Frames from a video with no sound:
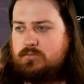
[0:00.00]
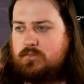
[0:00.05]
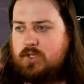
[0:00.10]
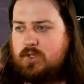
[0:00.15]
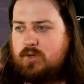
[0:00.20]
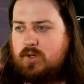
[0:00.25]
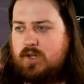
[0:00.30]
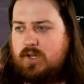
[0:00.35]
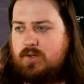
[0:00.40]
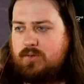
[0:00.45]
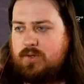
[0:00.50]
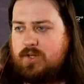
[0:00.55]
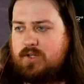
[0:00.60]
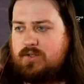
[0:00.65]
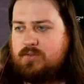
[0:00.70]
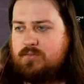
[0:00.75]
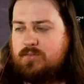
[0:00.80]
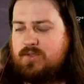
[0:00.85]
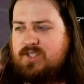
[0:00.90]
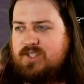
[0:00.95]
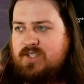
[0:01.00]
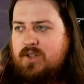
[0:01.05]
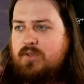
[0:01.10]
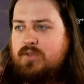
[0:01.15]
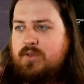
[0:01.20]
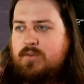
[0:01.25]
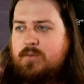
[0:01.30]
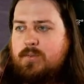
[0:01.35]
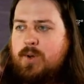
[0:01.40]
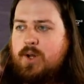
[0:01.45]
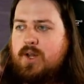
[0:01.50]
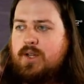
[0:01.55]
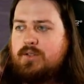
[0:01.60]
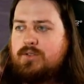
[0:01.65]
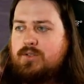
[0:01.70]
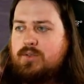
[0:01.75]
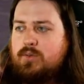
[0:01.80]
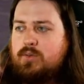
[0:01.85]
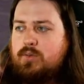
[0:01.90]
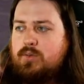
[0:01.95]
All right, we got some stealth
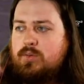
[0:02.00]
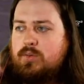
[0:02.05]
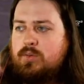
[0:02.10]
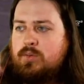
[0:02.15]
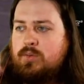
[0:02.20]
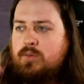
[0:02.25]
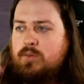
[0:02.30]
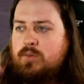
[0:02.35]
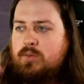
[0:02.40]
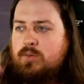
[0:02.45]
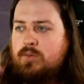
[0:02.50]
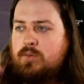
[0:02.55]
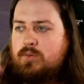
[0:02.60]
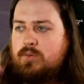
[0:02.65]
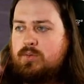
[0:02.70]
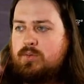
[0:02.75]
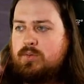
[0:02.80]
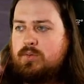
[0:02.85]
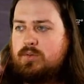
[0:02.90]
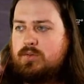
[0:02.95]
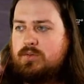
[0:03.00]
sprays. Ooh.